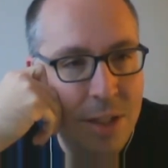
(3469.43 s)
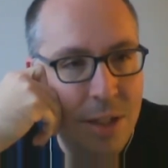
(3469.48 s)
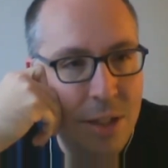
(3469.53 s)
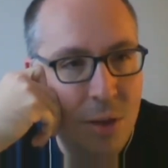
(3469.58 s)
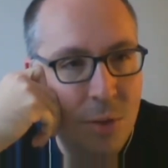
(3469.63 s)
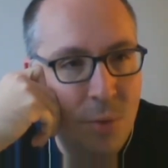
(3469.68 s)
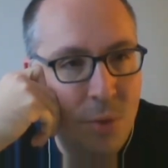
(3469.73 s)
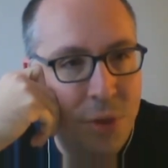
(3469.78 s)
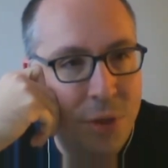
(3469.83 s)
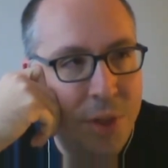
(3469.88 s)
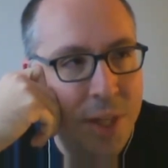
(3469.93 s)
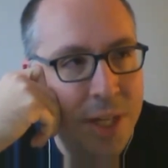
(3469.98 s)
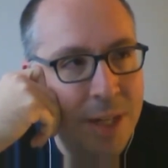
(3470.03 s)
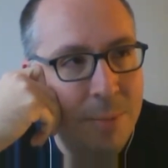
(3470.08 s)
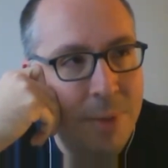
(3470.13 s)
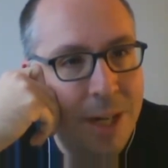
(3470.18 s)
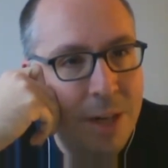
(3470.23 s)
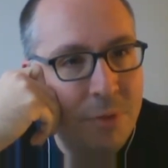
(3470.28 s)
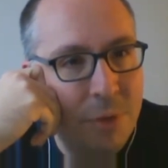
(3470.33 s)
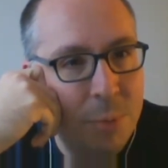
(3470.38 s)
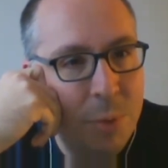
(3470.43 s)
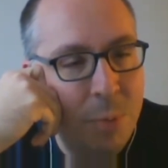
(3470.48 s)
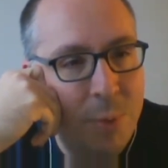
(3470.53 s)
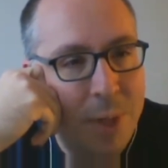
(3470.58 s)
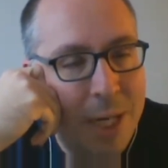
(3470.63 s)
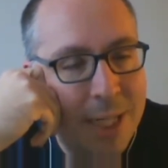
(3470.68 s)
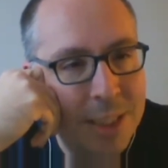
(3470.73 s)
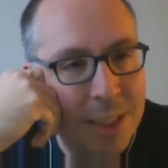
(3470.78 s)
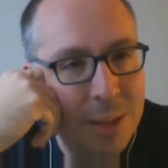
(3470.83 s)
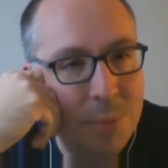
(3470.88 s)
you think about it from a
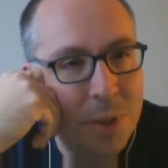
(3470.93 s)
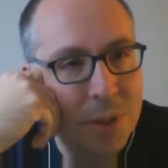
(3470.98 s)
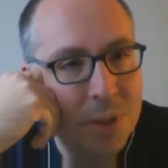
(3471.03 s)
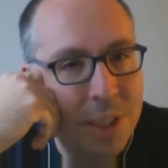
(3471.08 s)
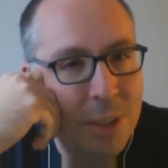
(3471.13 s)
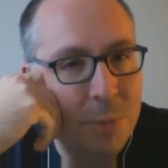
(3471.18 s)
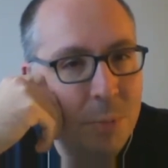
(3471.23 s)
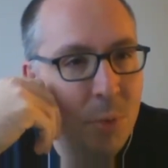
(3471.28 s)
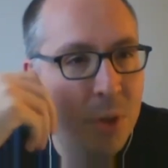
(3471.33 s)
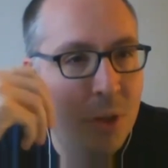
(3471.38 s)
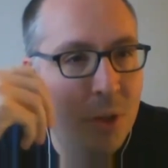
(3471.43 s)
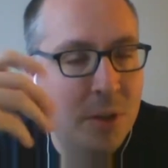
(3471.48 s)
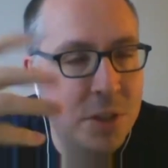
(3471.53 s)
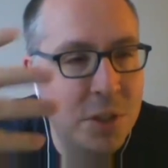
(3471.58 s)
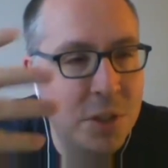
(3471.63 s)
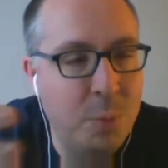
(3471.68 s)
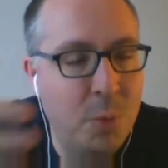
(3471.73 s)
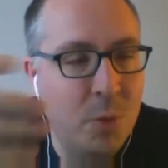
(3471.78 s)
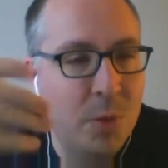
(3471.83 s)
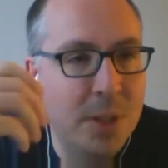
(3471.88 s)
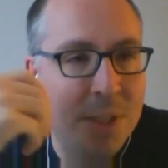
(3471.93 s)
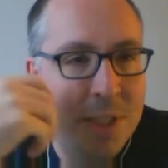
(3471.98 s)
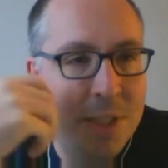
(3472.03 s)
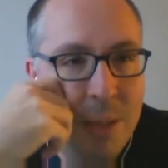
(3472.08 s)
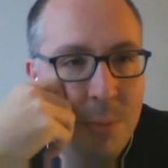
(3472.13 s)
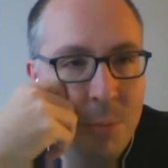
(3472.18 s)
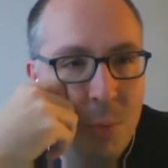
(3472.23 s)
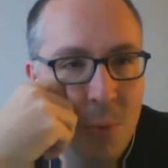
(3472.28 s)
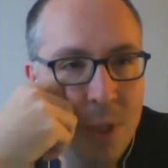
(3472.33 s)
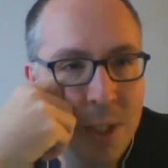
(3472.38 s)
basketball standpoint or a sports
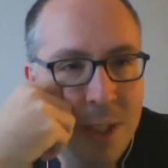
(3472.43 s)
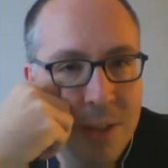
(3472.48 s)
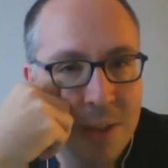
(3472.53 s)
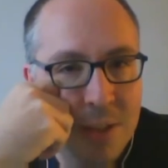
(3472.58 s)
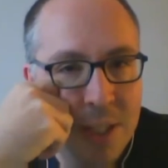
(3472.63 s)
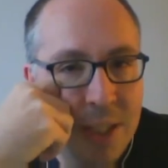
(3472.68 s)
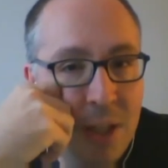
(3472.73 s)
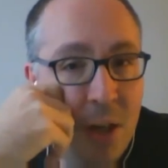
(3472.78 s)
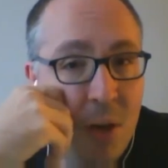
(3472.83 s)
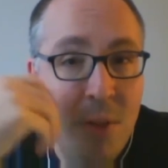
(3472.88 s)
standpoint and you're like